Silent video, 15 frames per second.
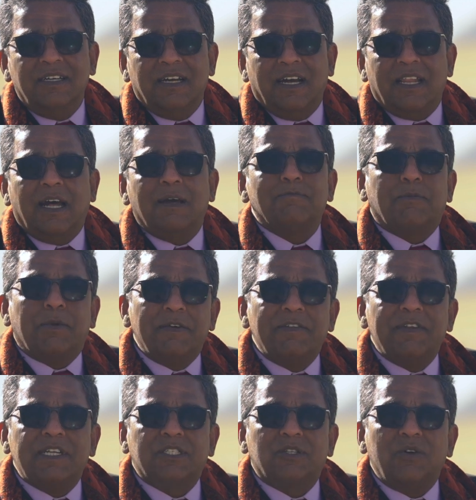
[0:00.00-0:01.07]
And I am
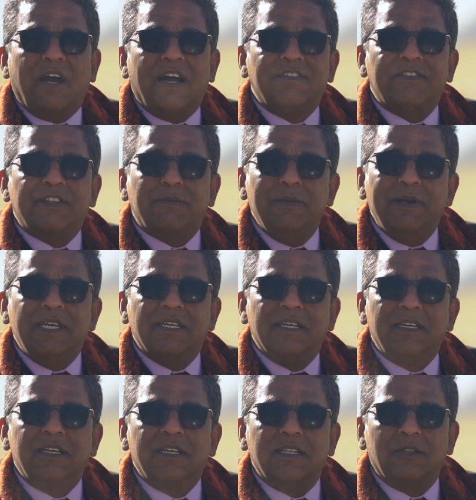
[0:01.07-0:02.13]
privileged to have with me
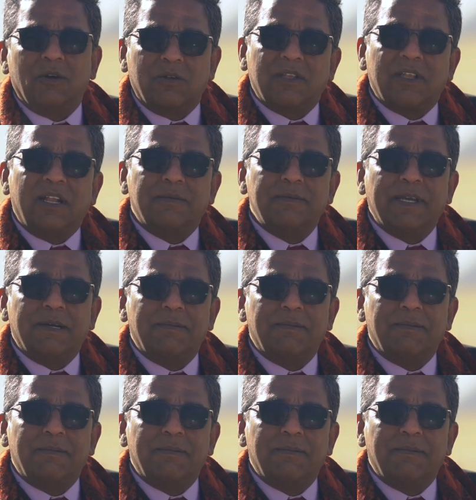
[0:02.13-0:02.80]
Northern Army